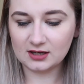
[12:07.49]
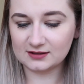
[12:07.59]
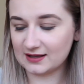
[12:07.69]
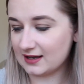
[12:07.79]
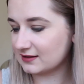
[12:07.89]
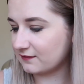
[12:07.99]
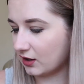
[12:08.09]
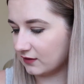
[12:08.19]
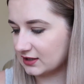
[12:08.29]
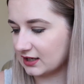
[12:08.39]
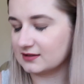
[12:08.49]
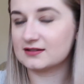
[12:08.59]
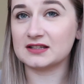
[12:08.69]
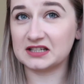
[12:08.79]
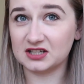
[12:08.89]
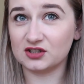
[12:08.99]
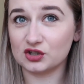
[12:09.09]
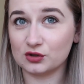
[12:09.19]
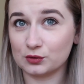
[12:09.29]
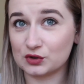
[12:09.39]
So that's 5 seconds and the
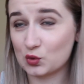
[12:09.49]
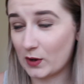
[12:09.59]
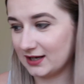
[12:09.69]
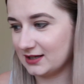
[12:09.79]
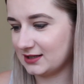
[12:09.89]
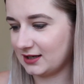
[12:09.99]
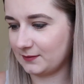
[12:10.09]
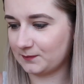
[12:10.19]
digital 20.